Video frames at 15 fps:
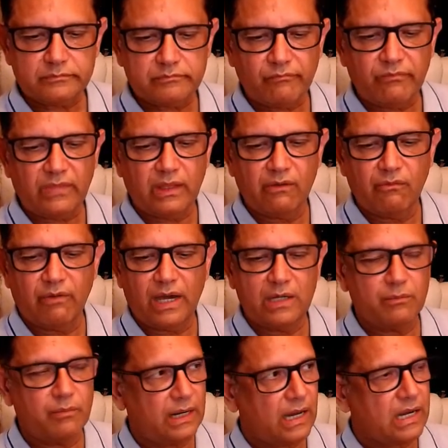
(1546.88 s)
While
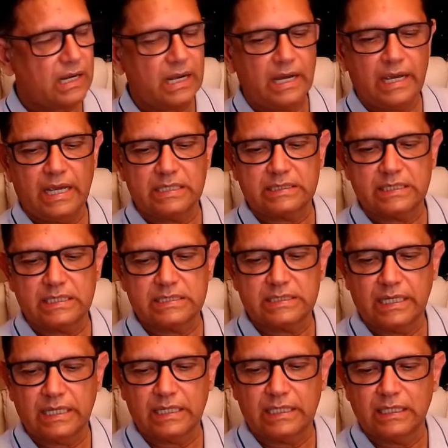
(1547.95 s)
Balagha, as I
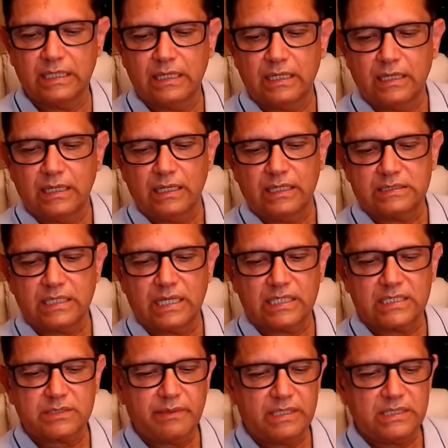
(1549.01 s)
said, is the
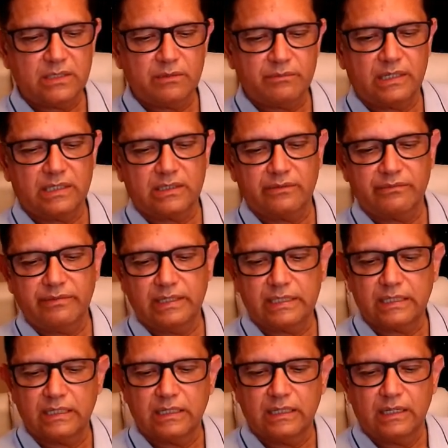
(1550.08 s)
expression part of it,
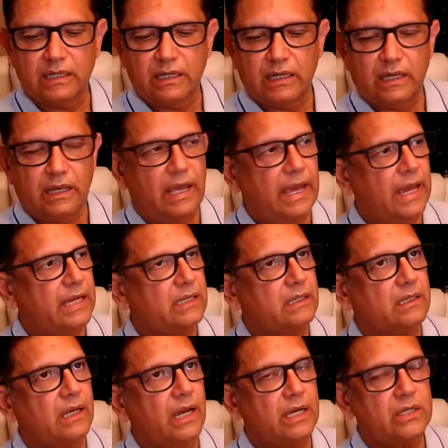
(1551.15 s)
and
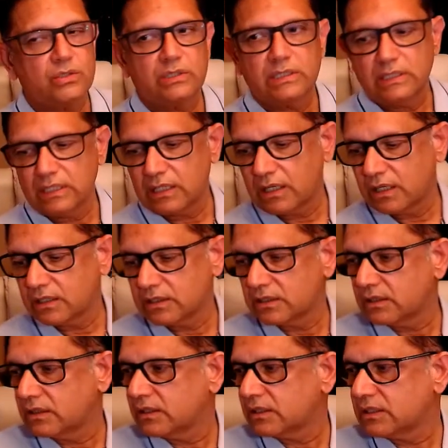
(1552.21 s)
actually there are
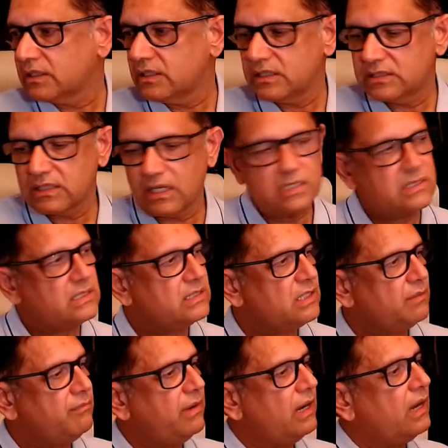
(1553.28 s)
3 sciences of
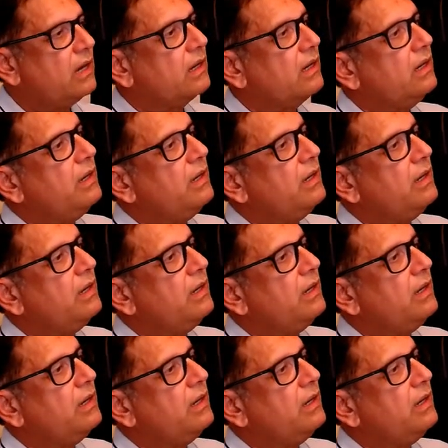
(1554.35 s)
Balagha.